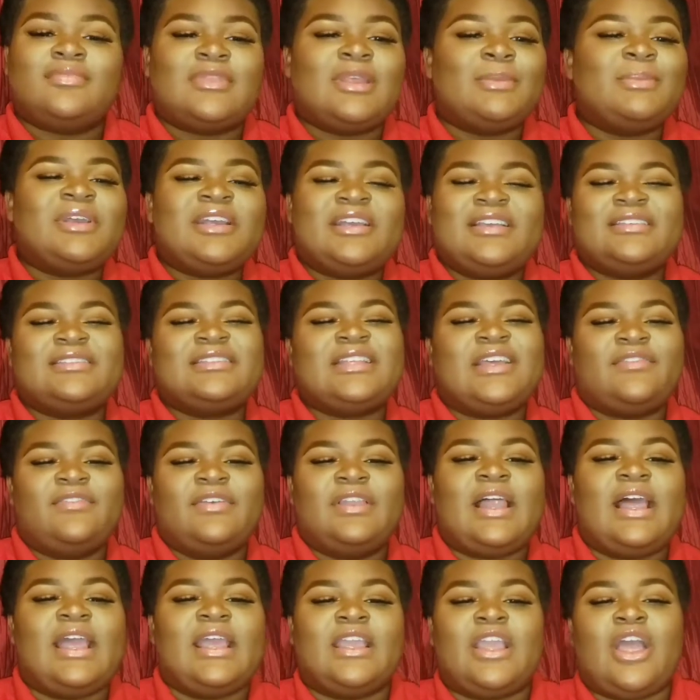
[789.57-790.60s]
because I feel
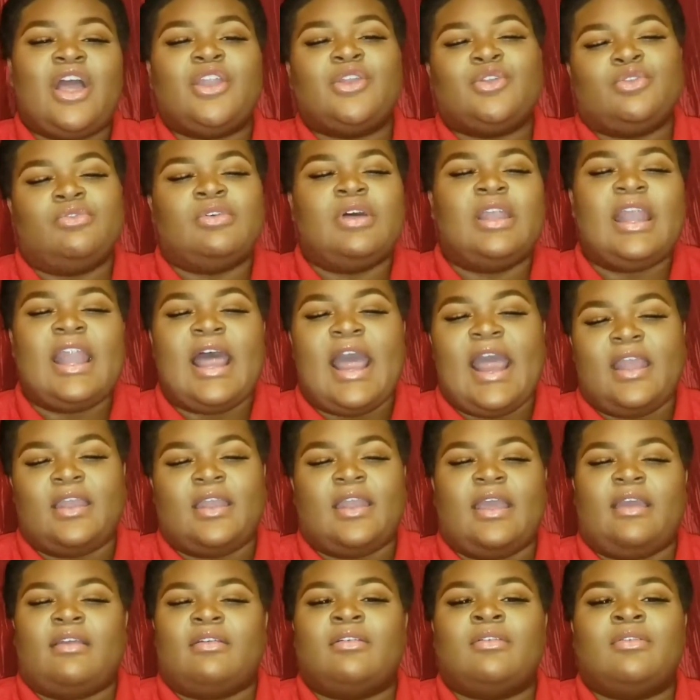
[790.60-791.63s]
like y'all know a lot
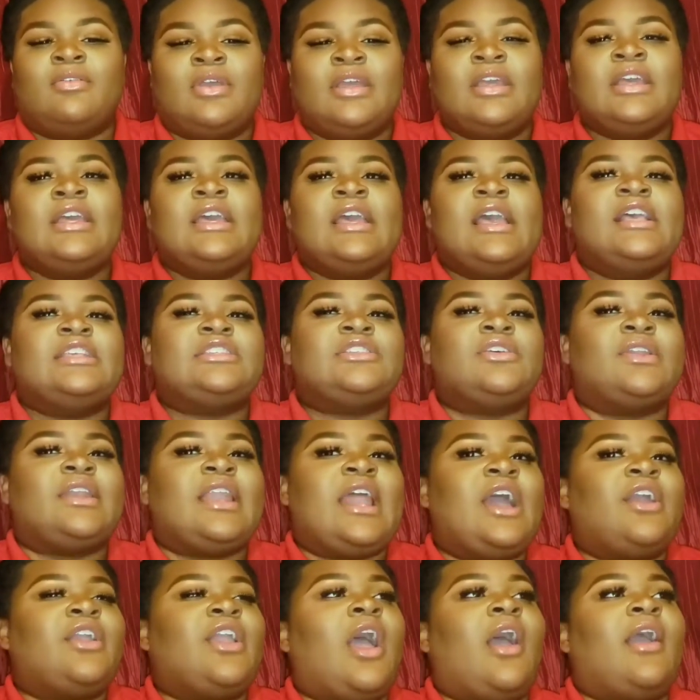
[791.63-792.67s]
now, and so
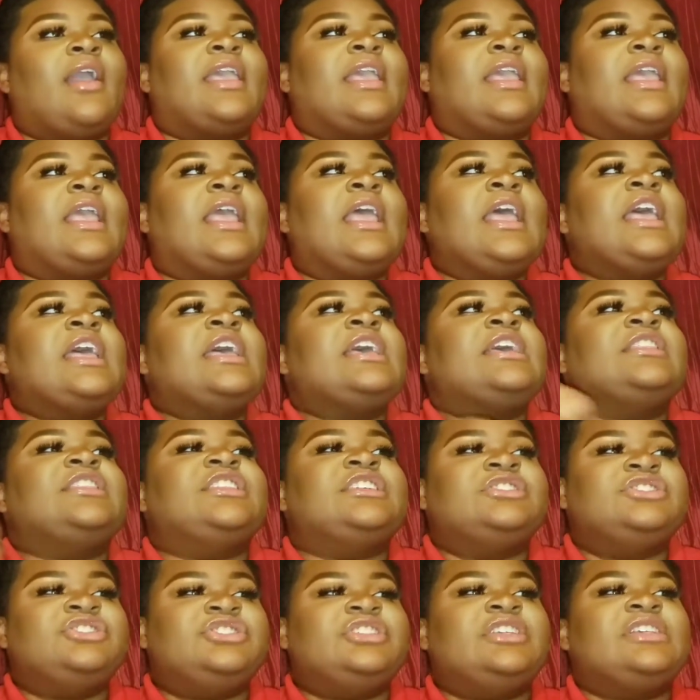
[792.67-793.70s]
now y'all get
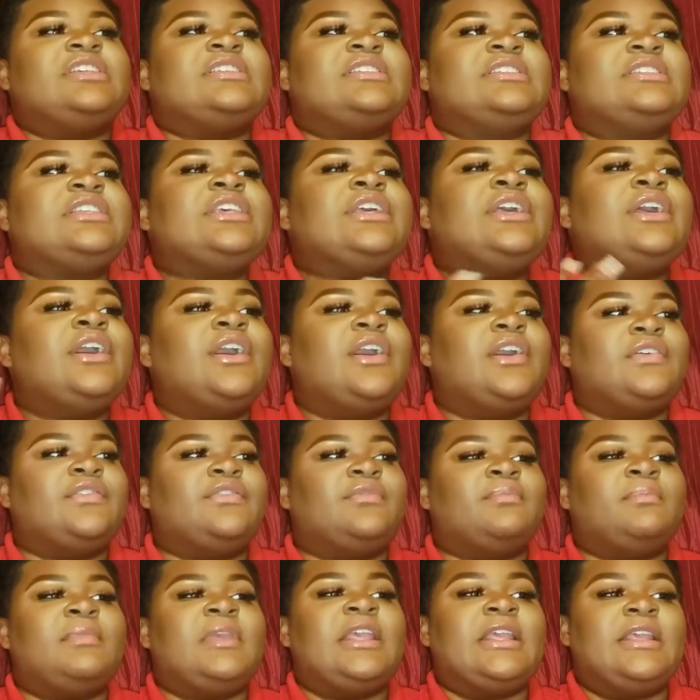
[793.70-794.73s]
the gist of
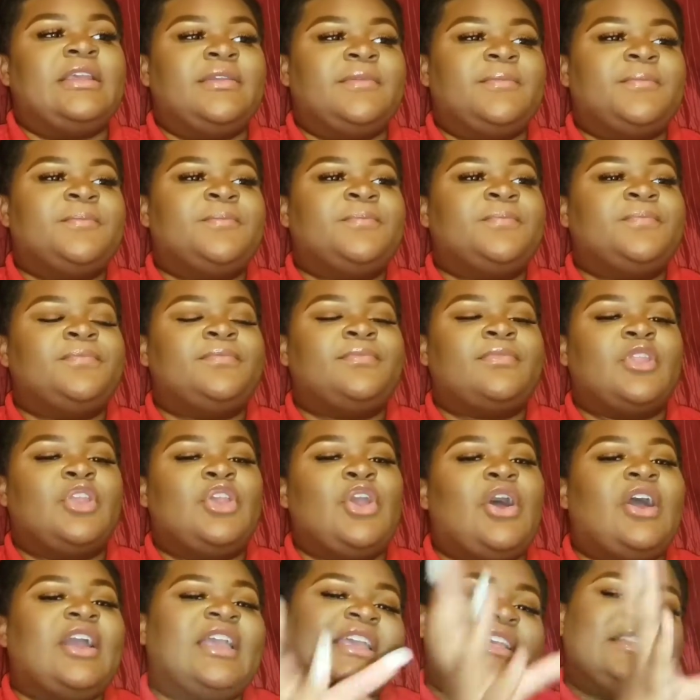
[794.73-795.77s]
me.
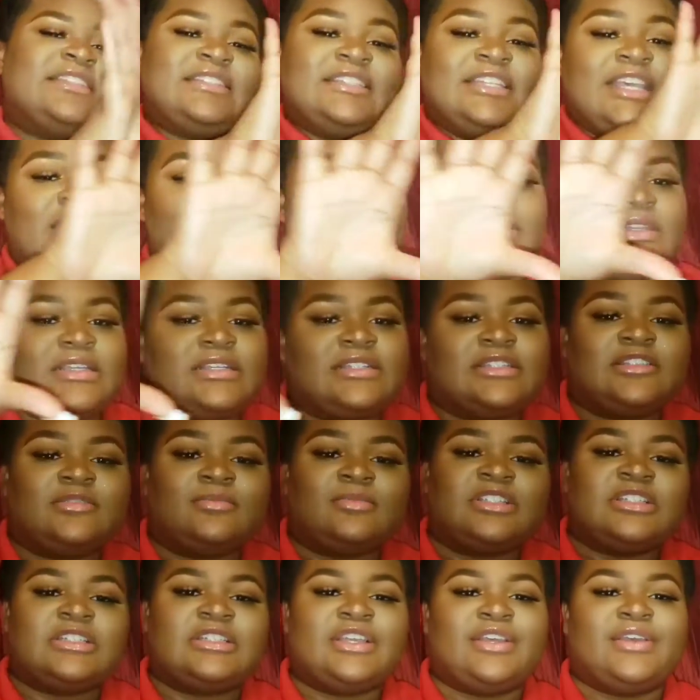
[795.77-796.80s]
Y'all get Dellisa
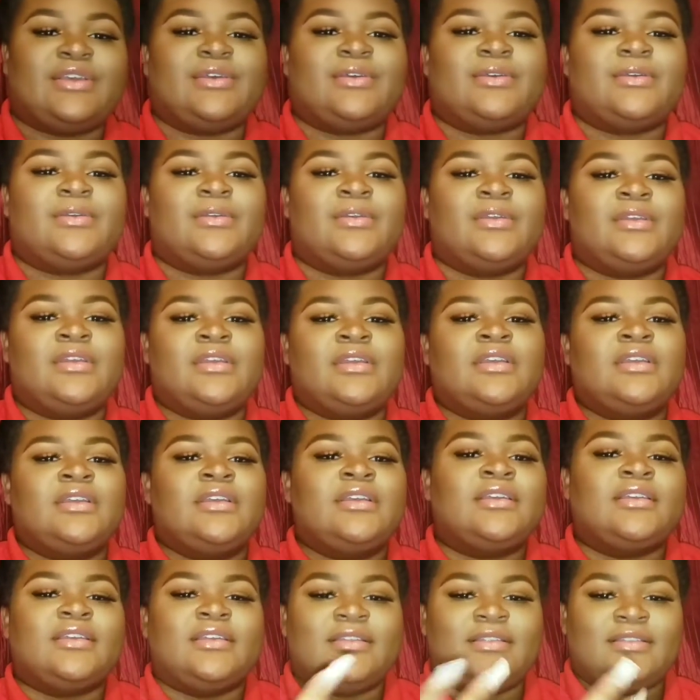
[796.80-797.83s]
Michelle.
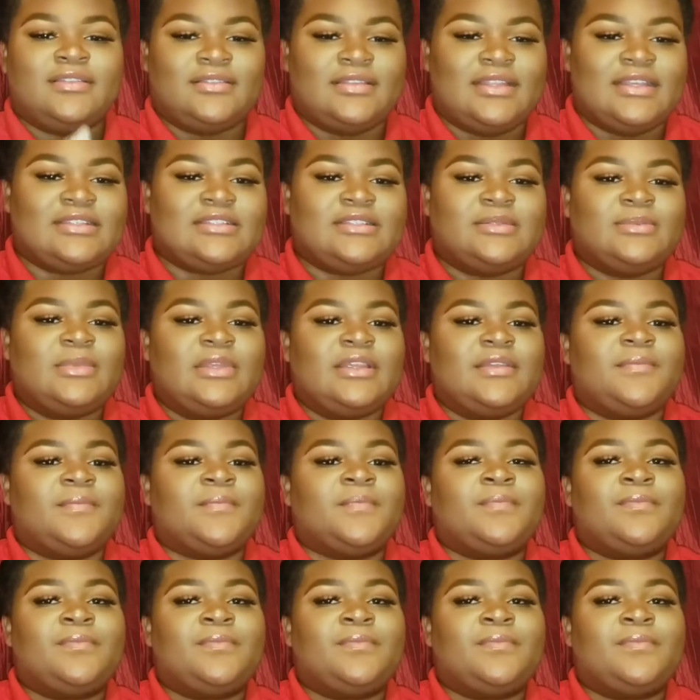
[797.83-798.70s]
That's me.